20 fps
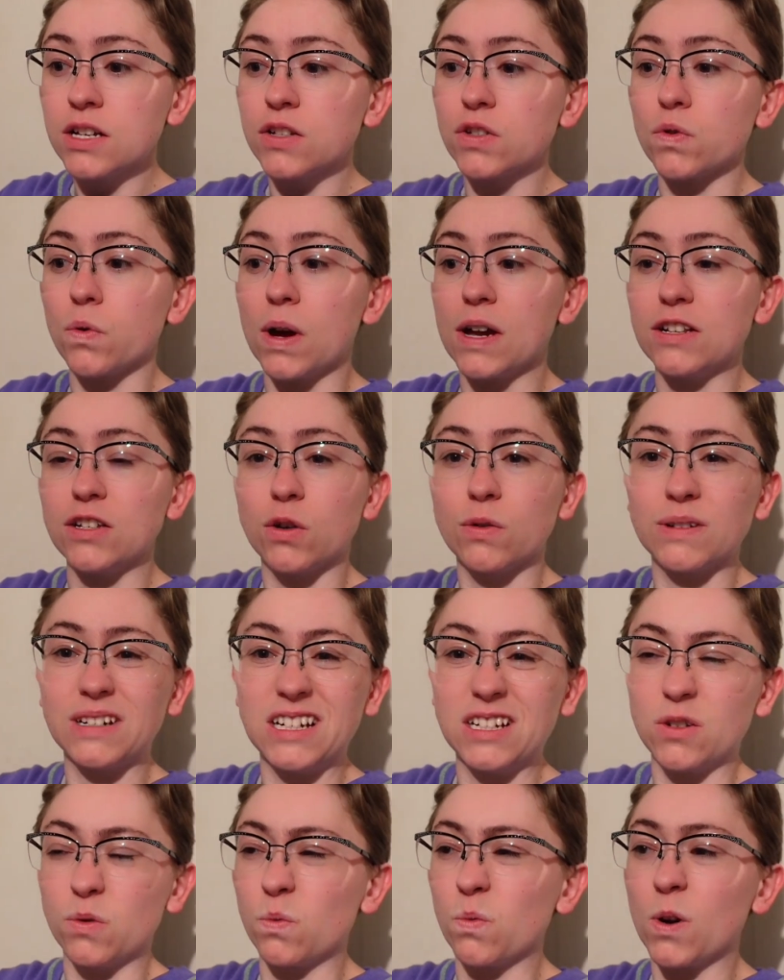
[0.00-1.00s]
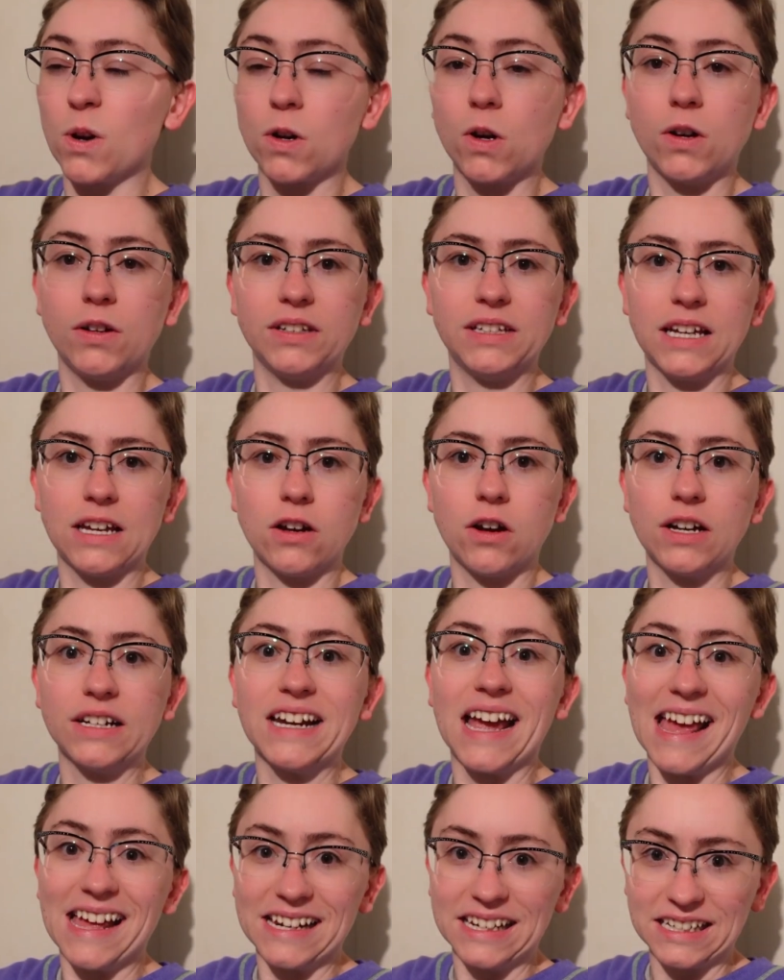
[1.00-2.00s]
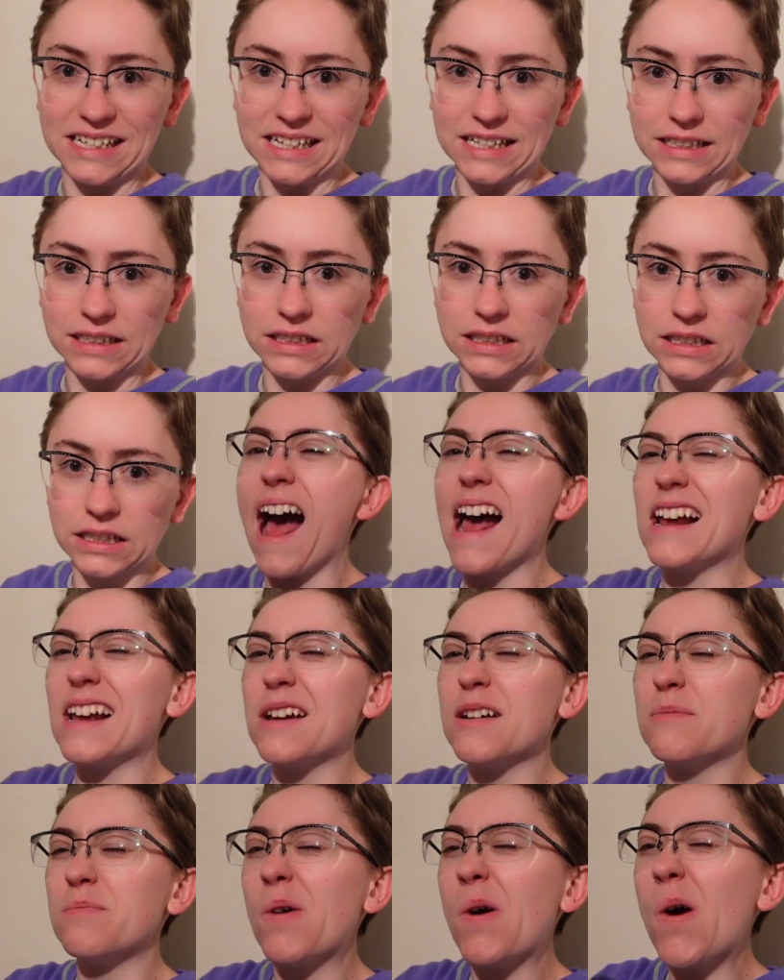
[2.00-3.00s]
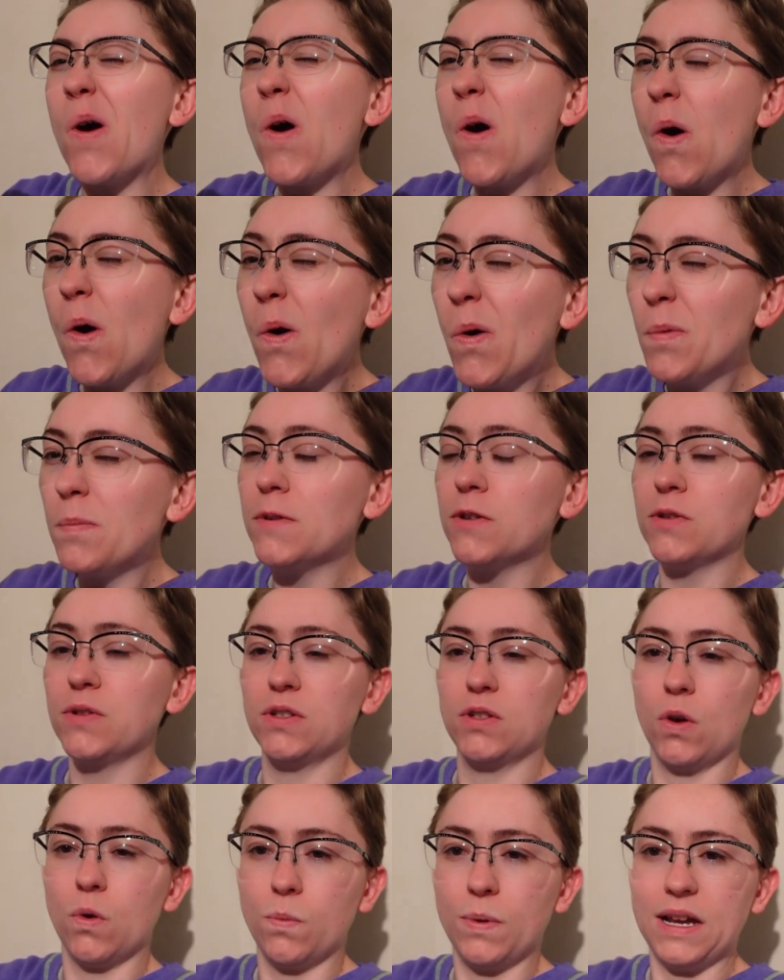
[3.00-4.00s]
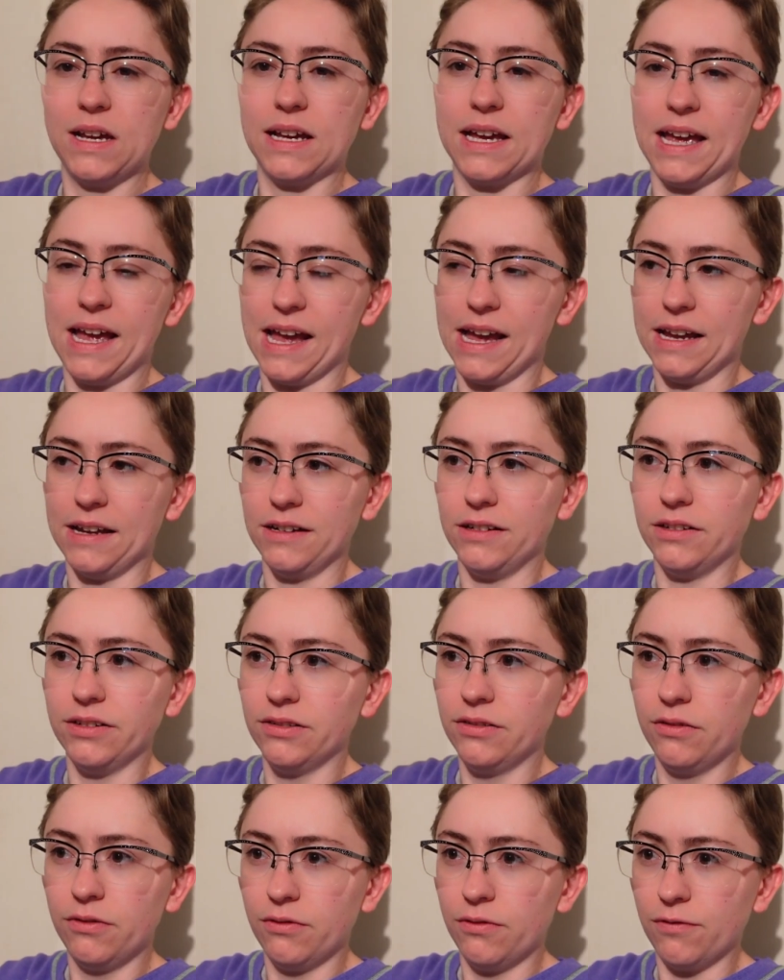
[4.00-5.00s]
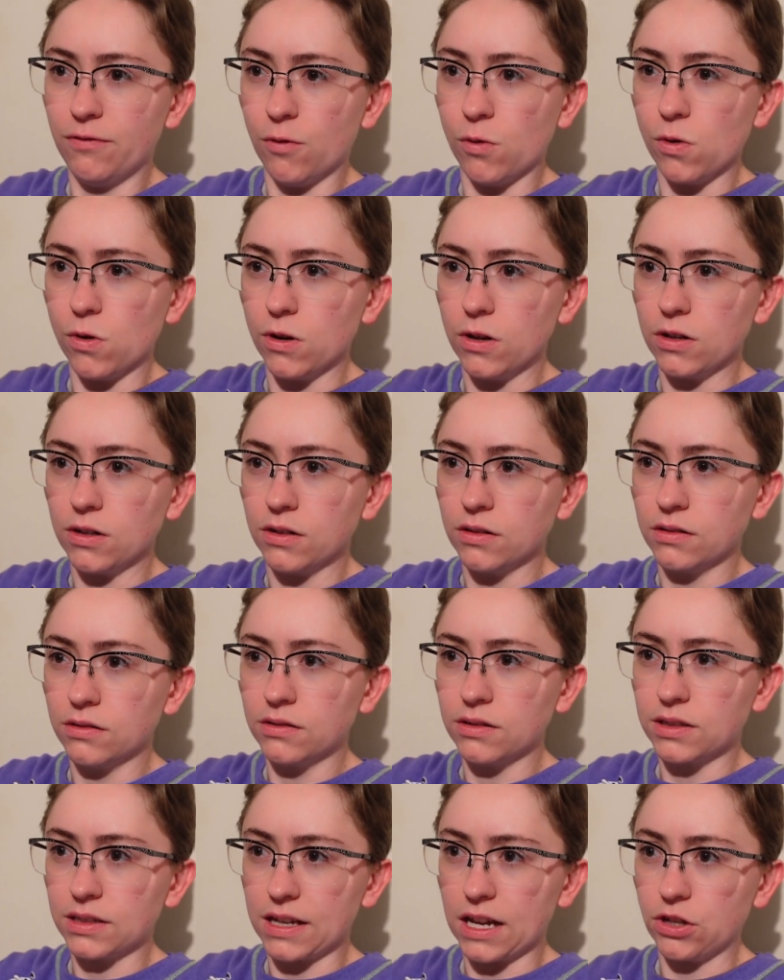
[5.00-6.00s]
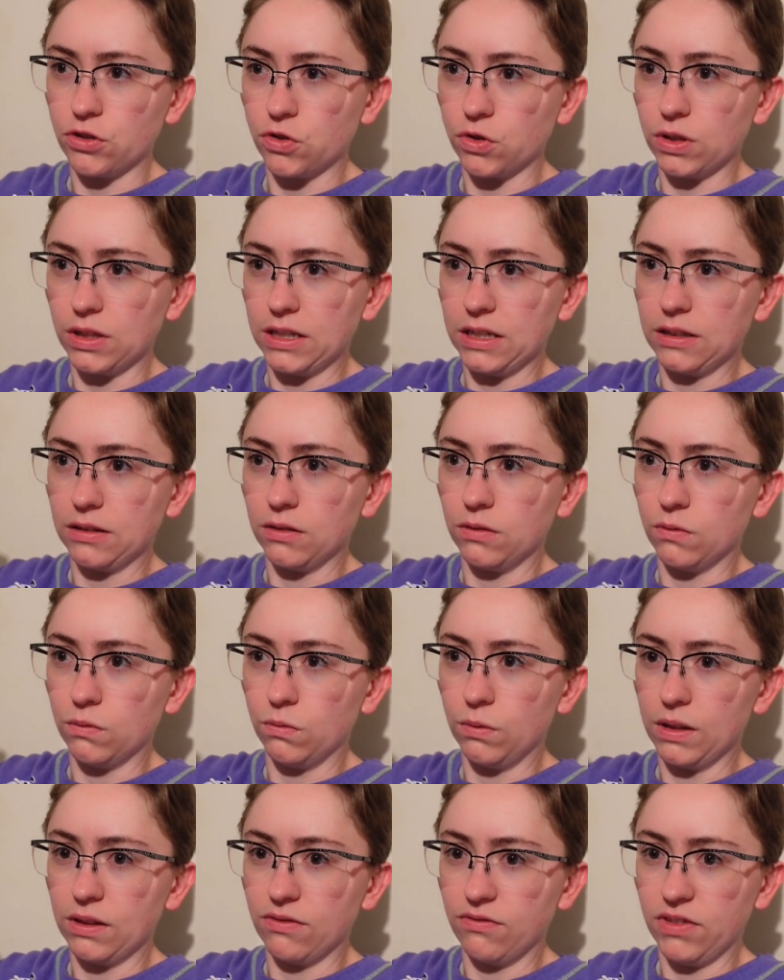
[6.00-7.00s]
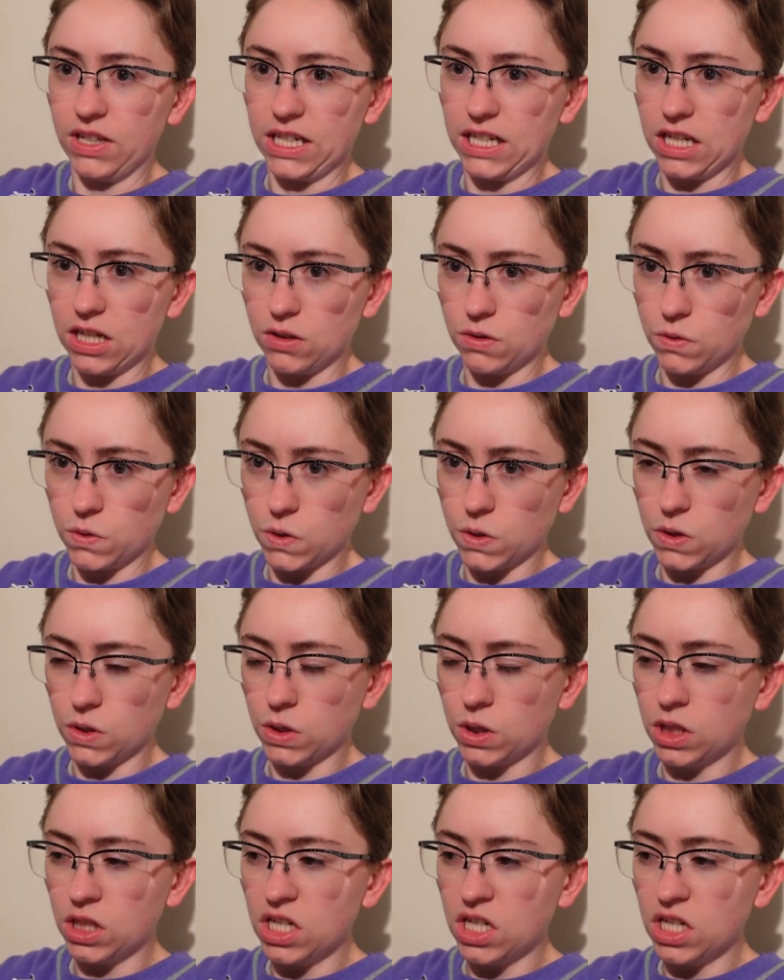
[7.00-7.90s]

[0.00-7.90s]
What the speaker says: so I don't need to work all day on editing. I am almost a week ahead for scheduling with videos.